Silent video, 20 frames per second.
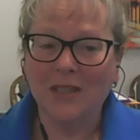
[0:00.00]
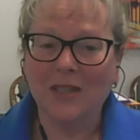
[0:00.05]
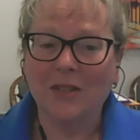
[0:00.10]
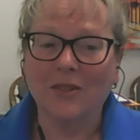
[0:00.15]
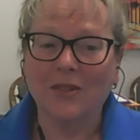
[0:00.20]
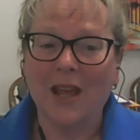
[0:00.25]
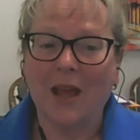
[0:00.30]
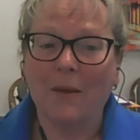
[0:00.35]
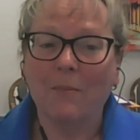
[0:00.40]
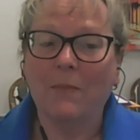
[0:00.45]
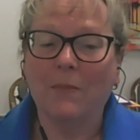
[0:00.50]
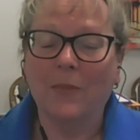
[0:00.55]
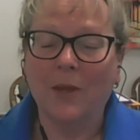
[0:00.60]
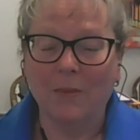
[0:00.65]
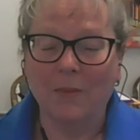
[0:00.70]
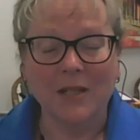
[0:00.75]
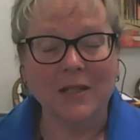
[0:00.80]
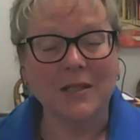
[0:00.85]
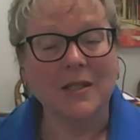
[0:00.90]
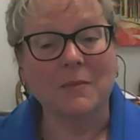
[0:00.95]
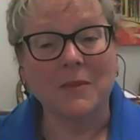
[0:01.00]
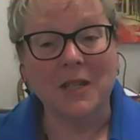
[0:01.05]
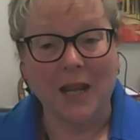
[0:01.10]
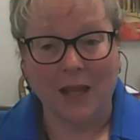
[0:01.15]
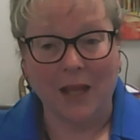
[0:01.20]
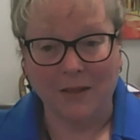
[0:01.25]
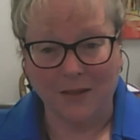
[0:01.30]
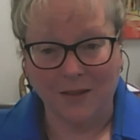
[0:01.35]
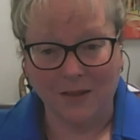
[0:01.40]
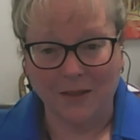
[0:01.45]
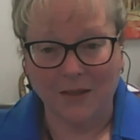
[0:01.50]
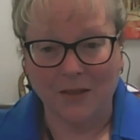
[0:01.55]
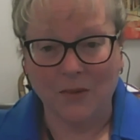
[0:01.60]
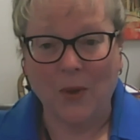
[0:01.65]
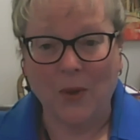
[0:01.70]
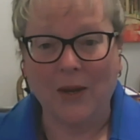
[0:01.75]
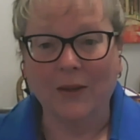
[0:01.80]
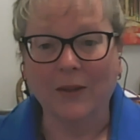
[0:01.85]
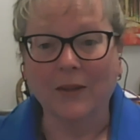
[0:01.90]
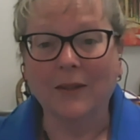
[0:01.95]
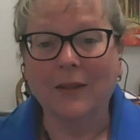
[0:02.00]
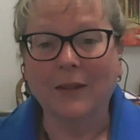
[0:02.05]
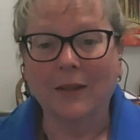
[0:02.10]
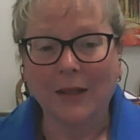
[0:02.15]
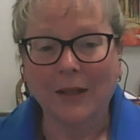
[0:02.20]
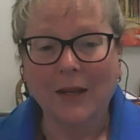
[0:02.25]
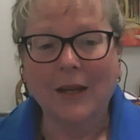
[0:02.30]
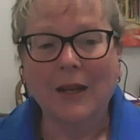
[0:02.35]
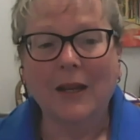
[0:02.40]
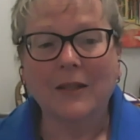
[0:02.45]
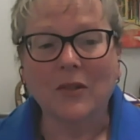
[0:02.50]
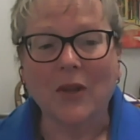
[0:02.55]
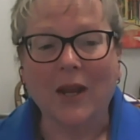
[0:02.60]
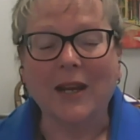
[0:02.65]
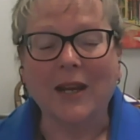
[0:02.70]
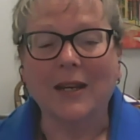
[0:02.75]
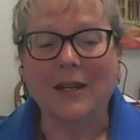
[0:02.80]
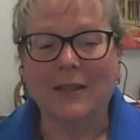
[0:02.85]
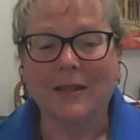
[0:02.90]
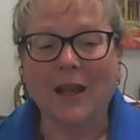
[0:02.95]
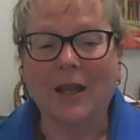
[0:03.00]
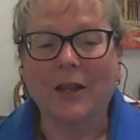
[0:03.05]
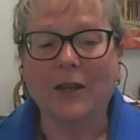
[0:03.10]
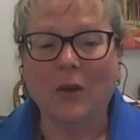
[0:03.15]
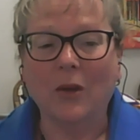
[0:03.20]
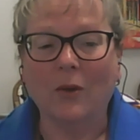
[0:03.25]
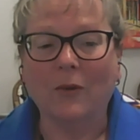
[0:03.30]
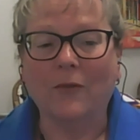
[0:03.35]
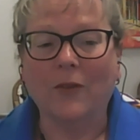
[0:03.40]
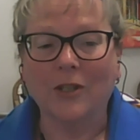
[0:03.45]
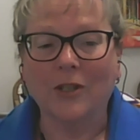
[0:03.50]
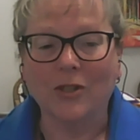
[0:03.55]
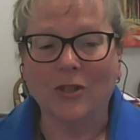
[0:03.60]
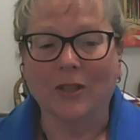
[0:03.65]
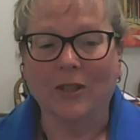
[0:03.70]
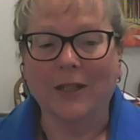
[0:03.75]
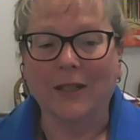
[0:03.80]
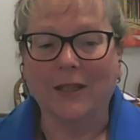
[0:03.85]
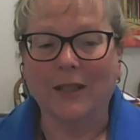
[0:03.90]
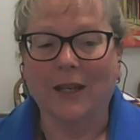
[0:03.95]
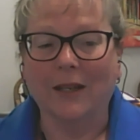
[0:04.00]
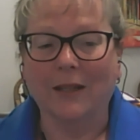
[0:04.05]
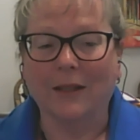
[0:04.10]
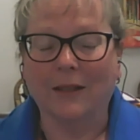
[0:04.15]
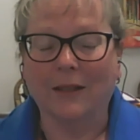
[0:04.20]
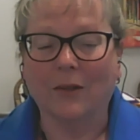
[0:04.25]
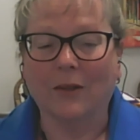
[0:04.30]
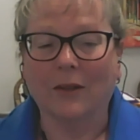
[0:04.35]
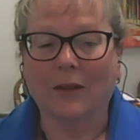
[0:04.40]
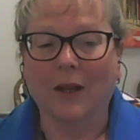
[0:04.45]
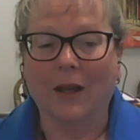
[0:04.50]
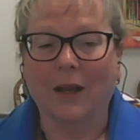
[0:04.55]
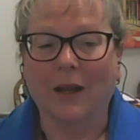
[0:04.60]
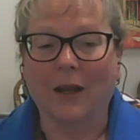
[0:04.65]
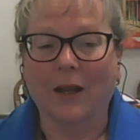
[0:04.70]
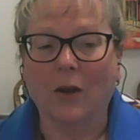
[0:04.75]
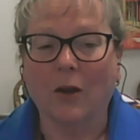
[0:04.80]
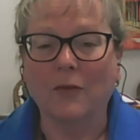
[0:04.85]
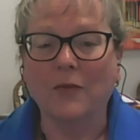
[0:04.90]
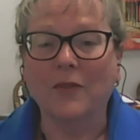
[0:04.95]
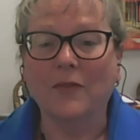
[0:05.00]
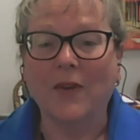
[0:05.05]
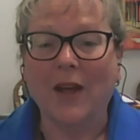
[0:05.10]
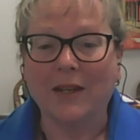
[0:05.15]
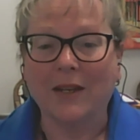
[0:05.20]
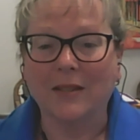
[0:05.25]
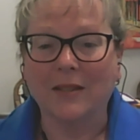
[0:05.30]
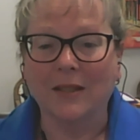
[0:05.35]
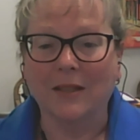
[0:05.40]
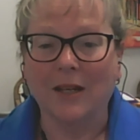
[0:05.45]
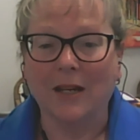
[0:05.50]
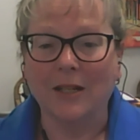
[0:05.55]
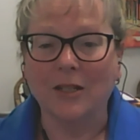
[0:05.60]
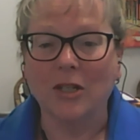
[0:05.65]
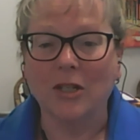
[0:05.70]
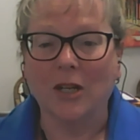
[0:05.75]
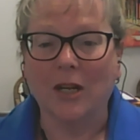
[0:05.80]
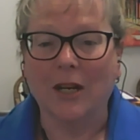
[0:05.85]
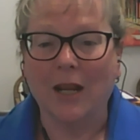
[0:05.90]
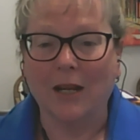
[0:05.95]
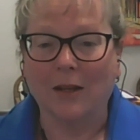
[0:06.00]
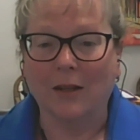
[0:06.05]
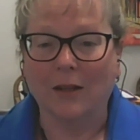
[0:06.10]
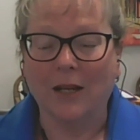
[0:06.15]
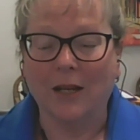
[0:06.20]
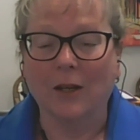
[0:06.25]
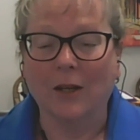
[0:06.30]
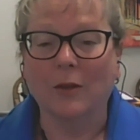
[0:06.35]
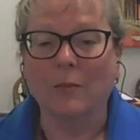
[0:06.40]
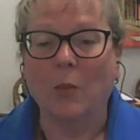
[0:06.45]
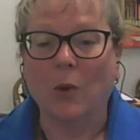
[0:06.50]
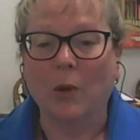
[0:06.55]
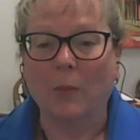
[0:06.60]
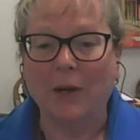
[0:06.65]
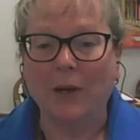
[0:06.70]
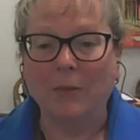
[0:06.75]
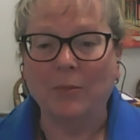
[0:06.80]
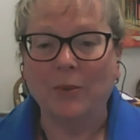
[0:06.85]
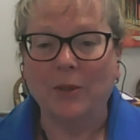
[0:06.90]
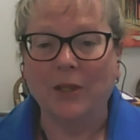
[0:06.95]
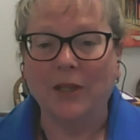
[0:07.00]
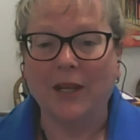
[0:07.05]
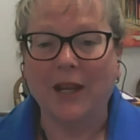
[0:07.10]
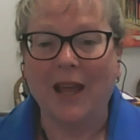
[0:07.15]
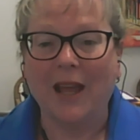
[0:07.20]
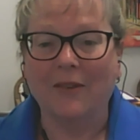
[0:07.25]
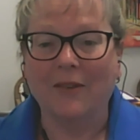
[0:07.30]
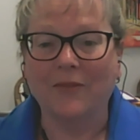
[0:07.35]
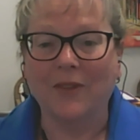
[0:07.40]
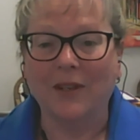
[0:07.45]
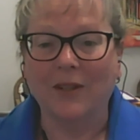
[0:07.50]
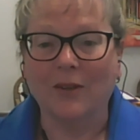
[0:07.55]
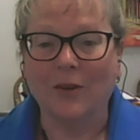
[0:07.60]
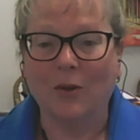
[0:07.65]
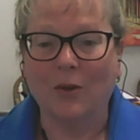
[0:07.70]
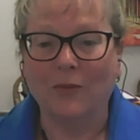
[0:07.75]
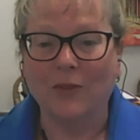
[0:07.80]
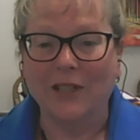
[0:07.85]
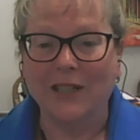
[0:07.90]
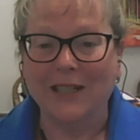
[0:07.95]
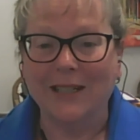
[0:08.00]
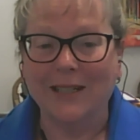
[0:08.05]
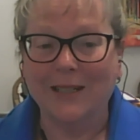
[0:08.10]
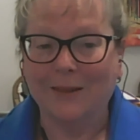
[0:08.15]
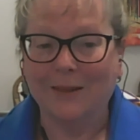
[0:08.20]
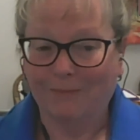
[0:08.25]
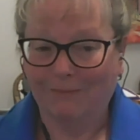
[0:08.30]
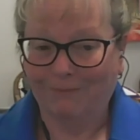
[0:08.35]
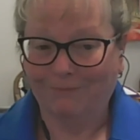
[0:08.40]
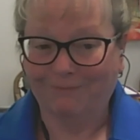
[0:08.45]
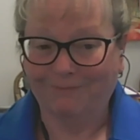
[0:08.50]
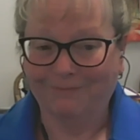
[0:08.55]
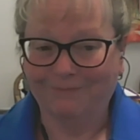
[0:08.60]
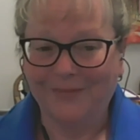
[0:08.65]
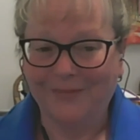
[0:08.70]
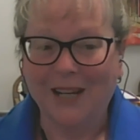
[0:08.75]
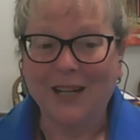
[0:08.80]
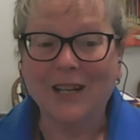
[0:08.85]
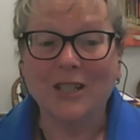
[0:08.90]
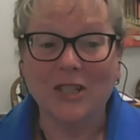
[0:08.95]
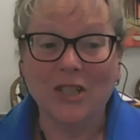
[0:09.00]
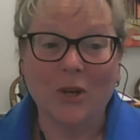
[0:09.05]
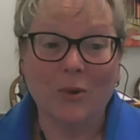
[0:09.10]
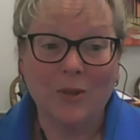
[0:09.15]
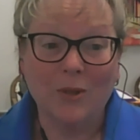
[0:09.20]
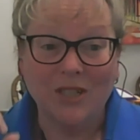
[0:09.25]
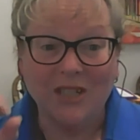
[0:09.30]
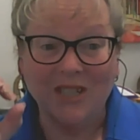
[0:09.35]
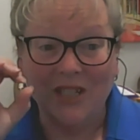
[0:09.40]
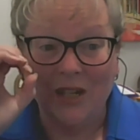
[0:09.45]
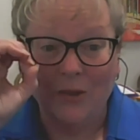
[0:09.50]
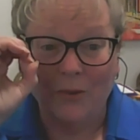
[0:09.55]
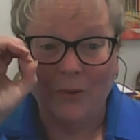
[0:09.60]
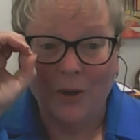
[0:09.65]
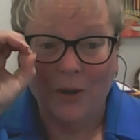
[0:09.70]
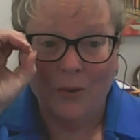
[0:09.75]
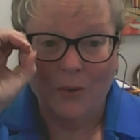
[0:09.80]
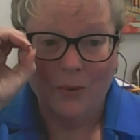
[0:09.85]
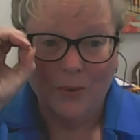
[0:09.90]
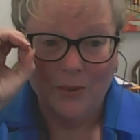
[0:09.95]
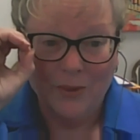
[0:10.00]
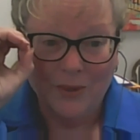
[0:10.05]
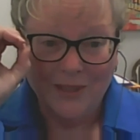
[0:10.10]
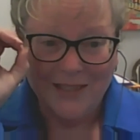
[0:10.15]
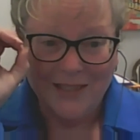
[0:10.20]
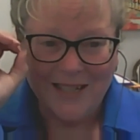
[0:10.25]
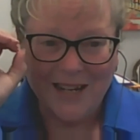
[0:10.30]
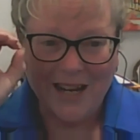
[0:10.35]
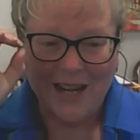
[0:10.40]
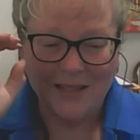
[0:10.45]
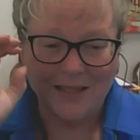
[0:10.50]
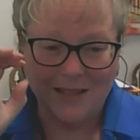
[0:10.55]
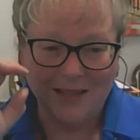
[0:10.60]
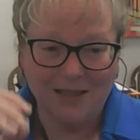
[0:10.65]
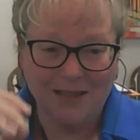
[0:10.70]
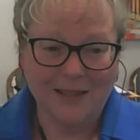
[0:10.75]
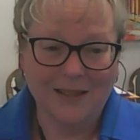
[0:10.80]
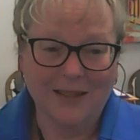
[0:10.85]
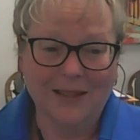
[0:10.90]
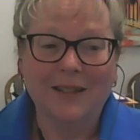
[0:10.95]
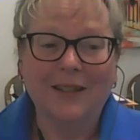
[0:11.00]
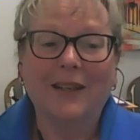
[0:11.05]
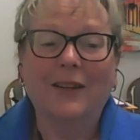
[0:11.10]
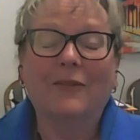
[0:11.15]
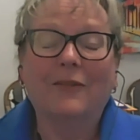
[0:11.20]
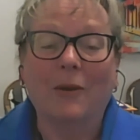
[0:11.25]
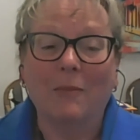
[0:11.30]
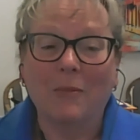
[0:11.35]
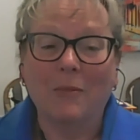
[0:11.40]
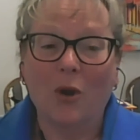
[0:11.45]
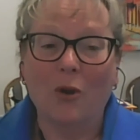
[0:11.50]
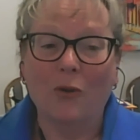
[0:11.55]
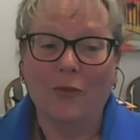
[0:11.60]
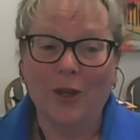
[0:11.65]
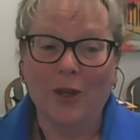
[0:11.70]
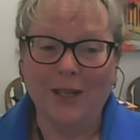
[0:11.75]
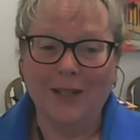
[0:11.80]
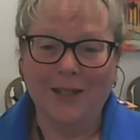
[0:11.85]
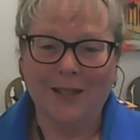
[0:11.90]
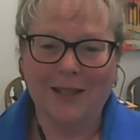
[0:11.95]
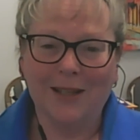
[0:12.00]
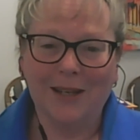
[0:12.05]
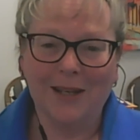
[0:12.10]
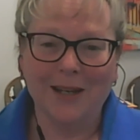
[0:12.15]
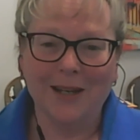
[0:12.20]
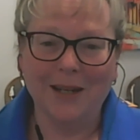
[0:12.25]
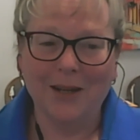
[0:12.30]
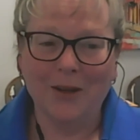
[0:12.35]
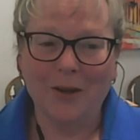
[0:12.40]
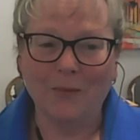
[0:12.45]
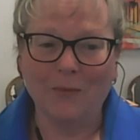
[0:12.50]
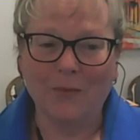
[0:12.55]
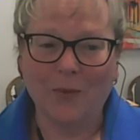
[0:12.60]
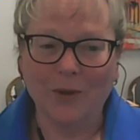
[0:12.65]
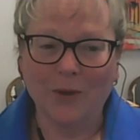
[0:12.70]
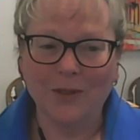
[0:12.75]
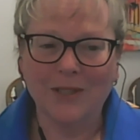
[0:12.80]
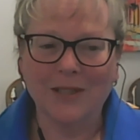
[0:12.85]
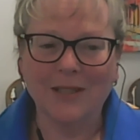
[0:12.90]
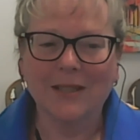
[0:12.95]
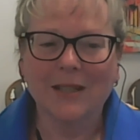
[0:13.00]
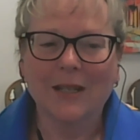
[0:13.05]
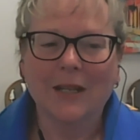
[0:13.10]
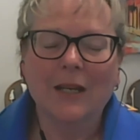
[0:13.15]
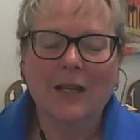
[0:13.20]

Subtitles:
There have been some deaths as well. So I can tell you officially that COVID vaccination killed more people in the CAF than COVID did, because there were 0 deaths from COVID in the Canadian Armed Forces.